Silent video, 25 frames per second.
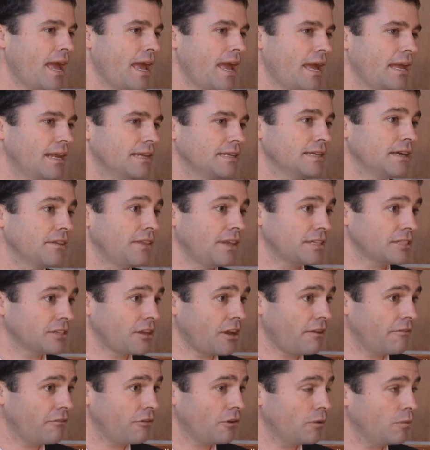and that's
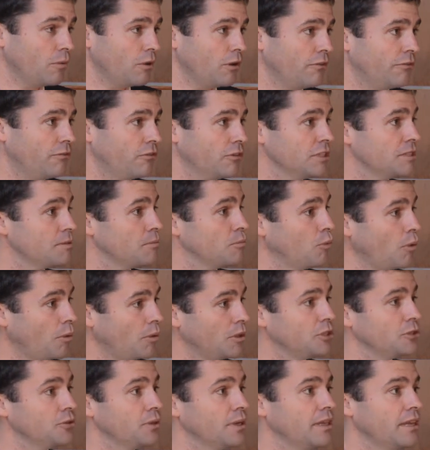going very well for us. And what
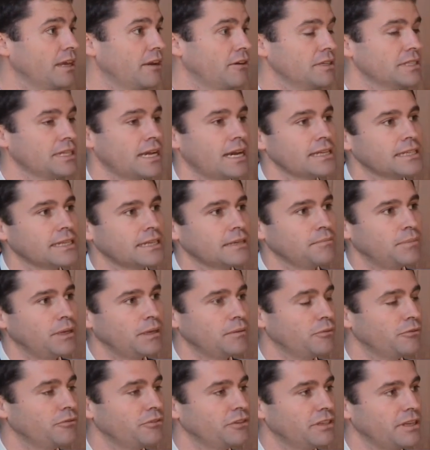we're doing there is asking
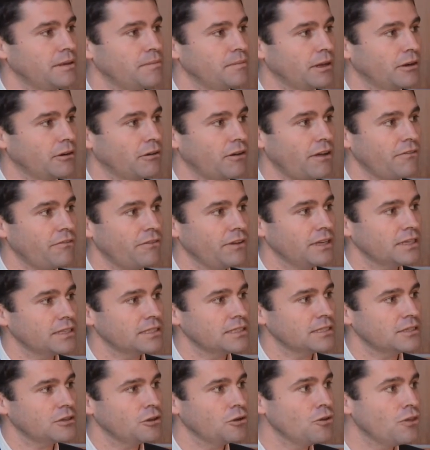people for
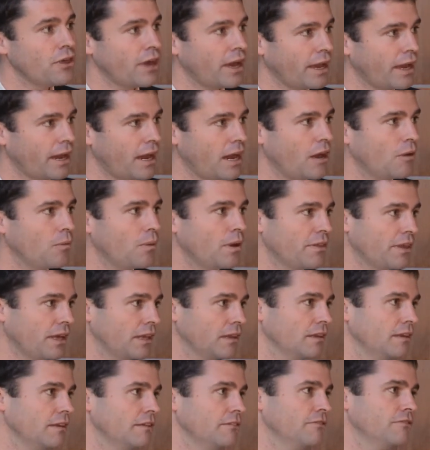demographics, who they are, where they
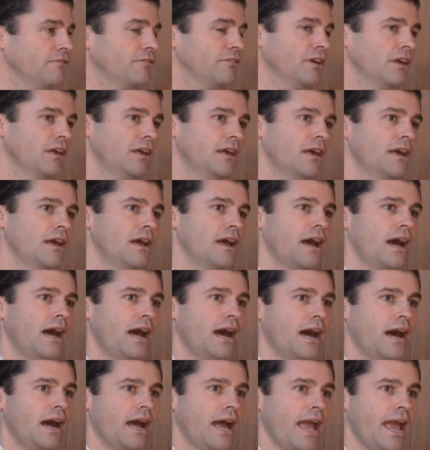live,
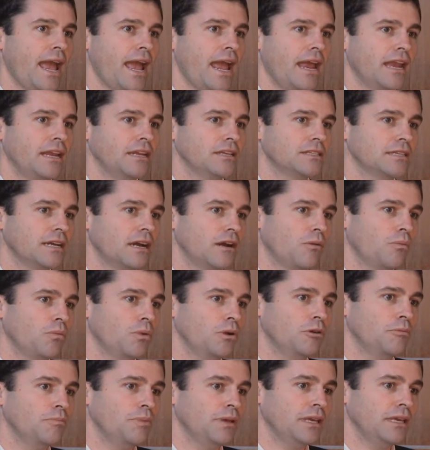and
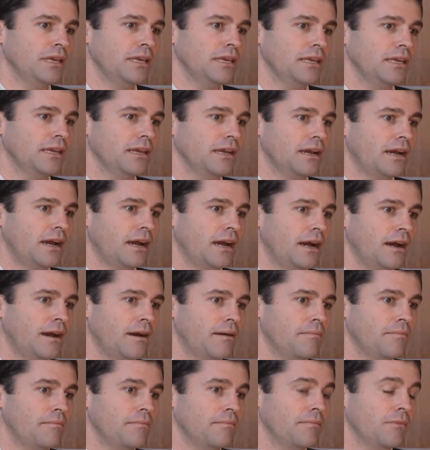we'll be
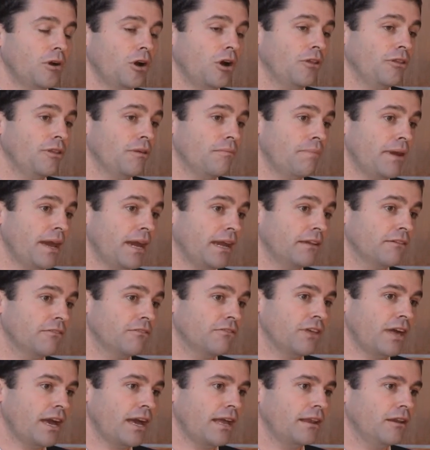on the back
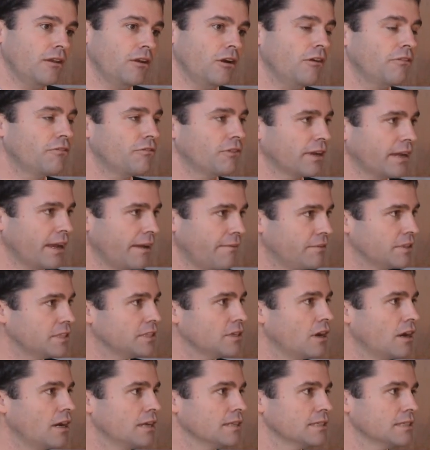of that offering
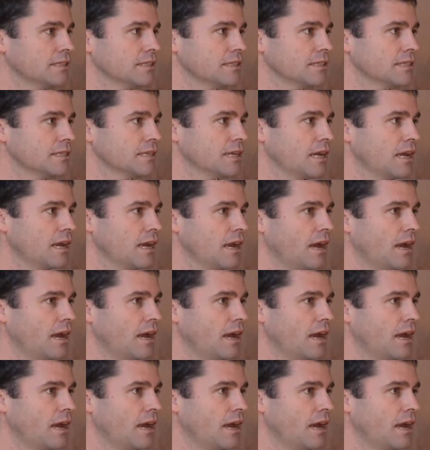advertisers.